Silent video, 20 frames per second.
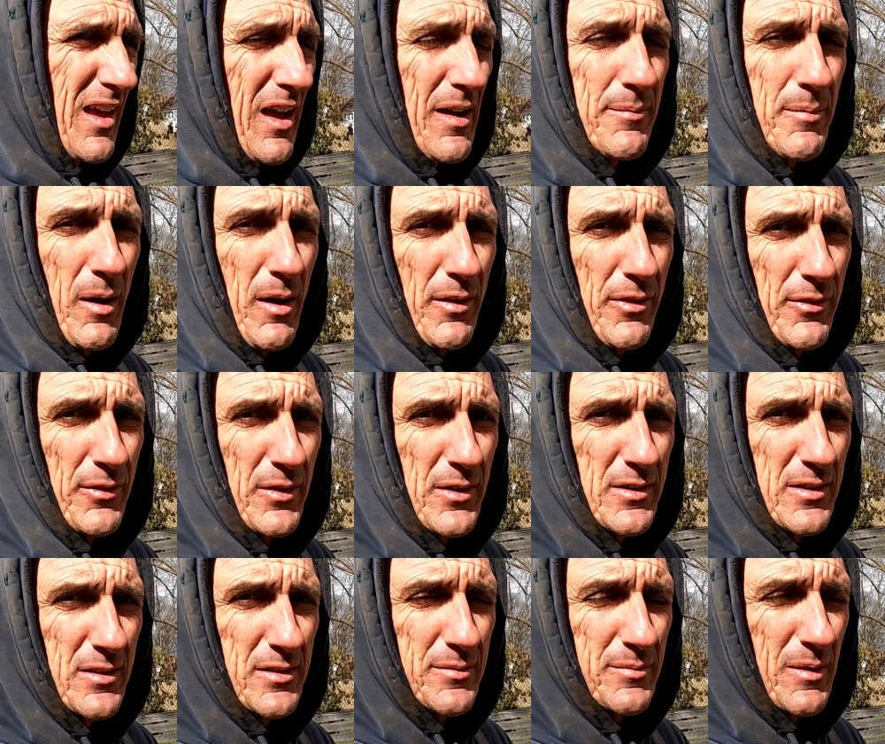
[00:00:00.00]
I bought 3
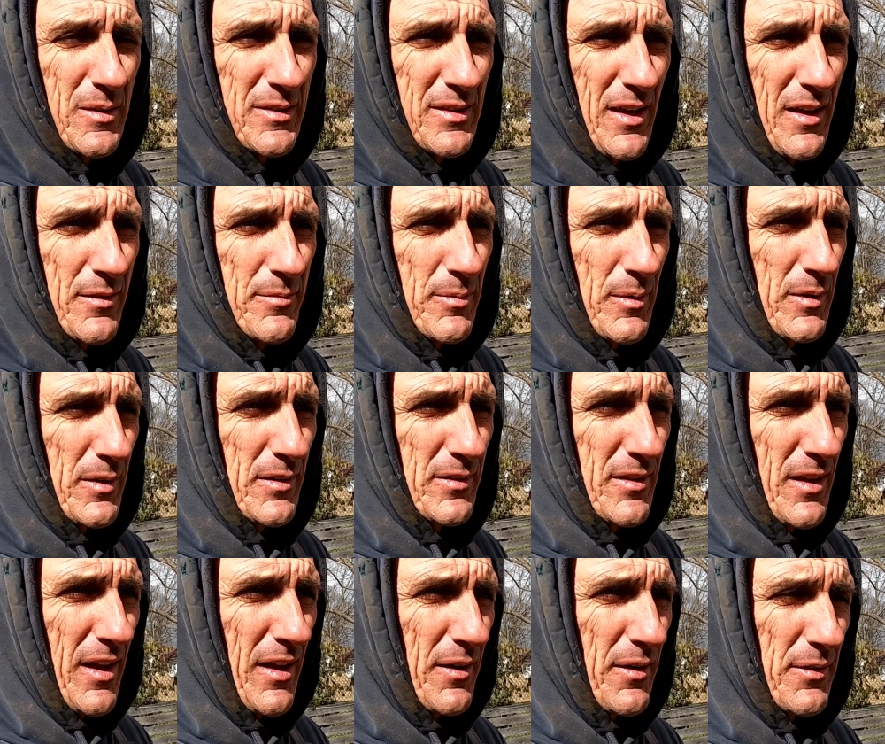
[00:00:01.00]
just to be safe, but
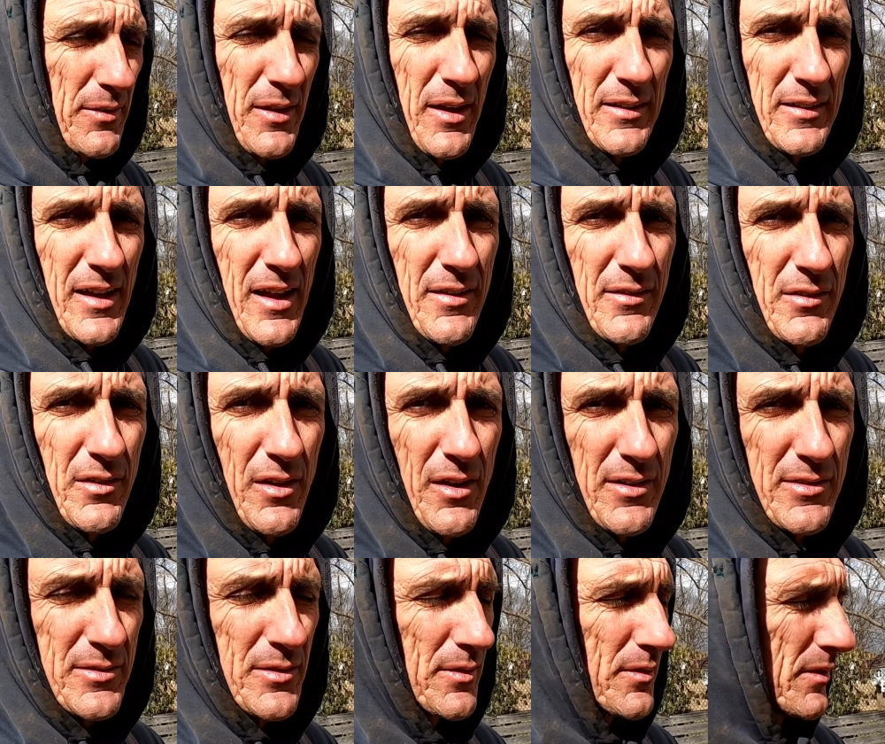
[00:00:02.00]
I always like to have a little
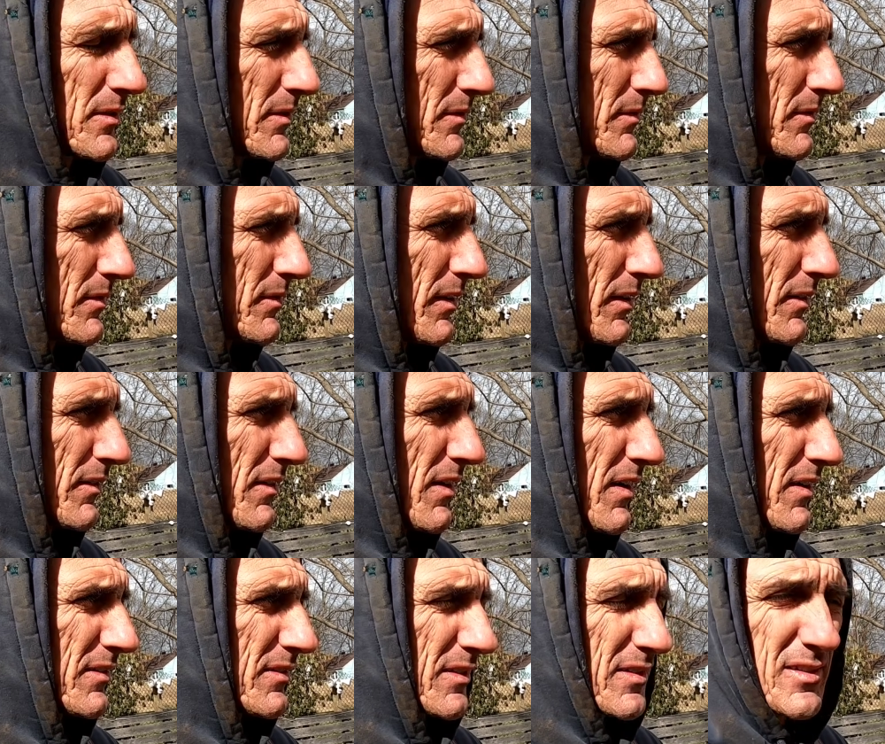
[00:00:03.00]
extra sitting
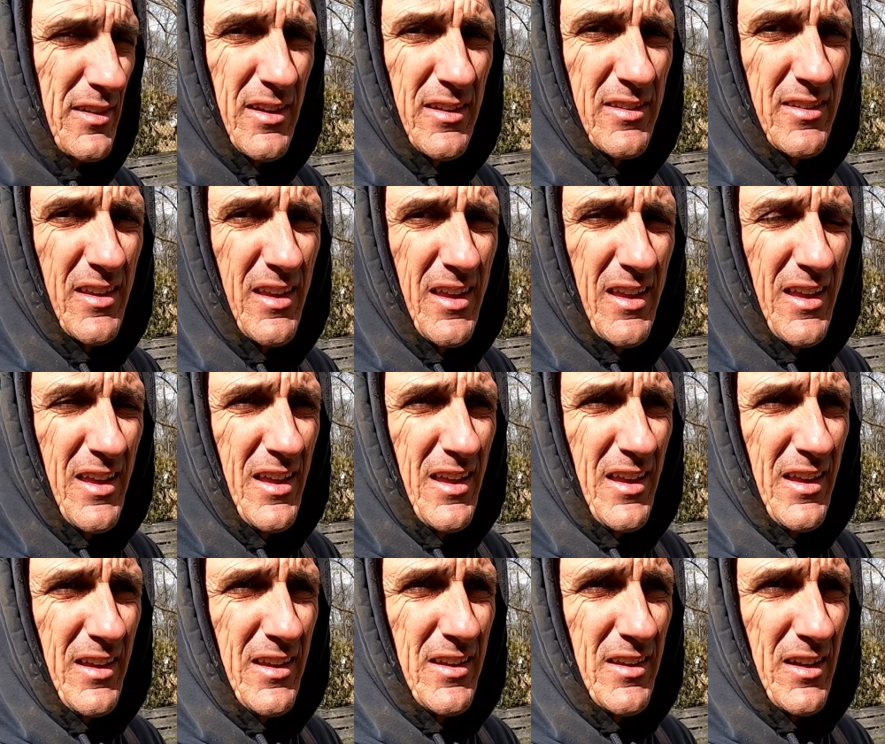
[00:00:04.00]
around, just because
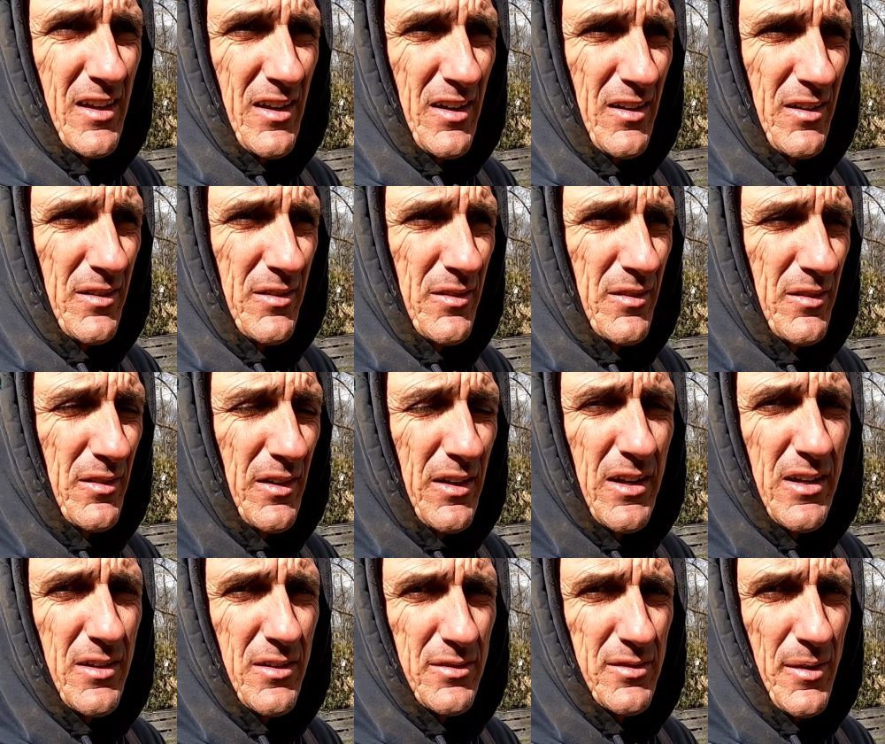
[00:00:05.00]
you get a
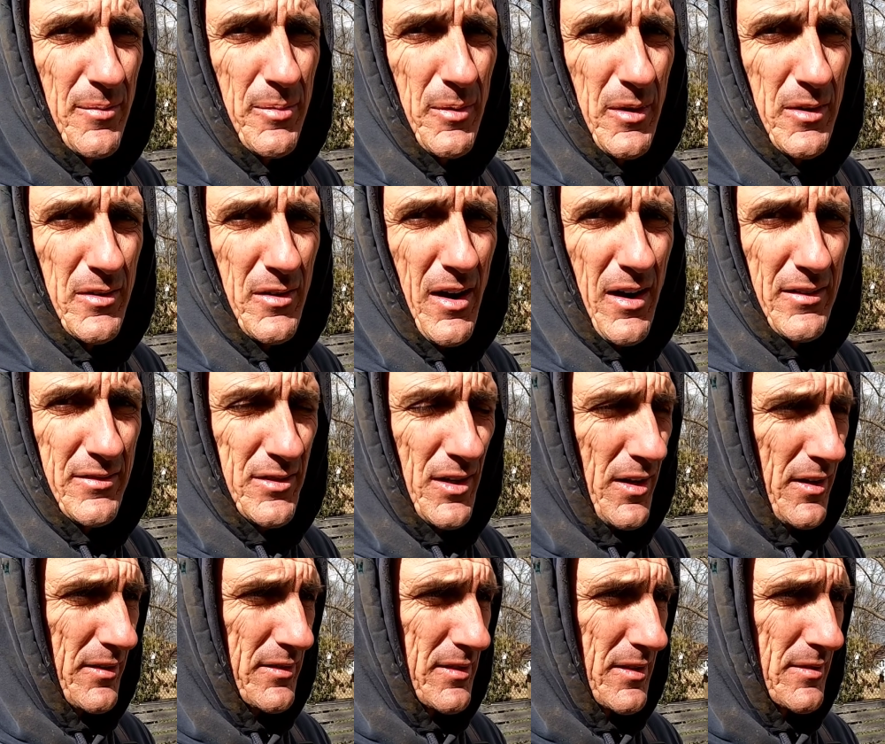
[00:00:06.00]
leak or something in your
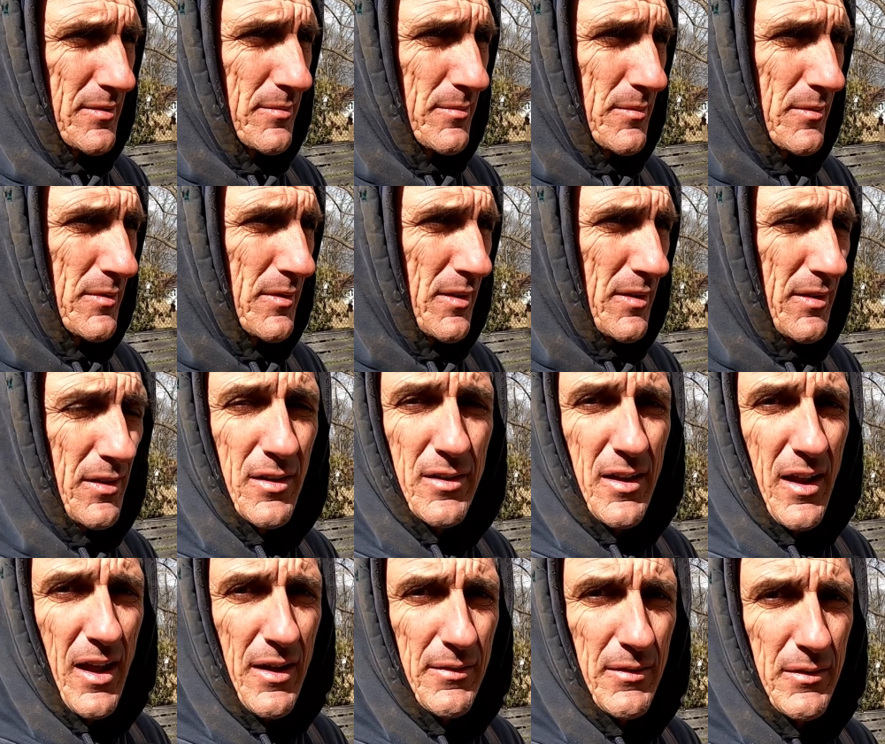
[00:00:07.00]
hydraulic system. It's good
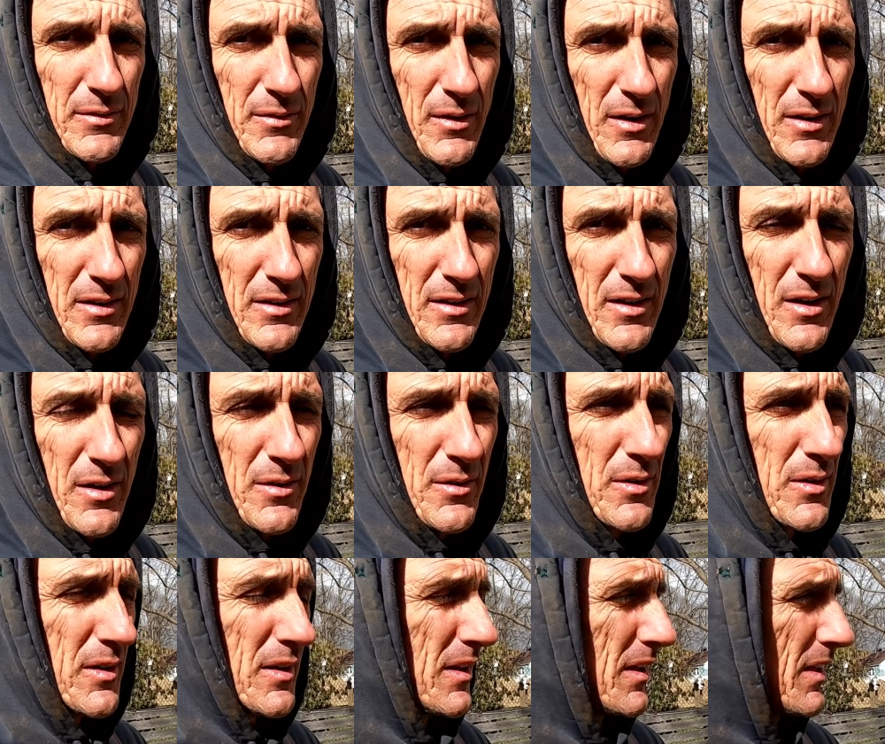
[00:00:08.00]
to have it ready to go.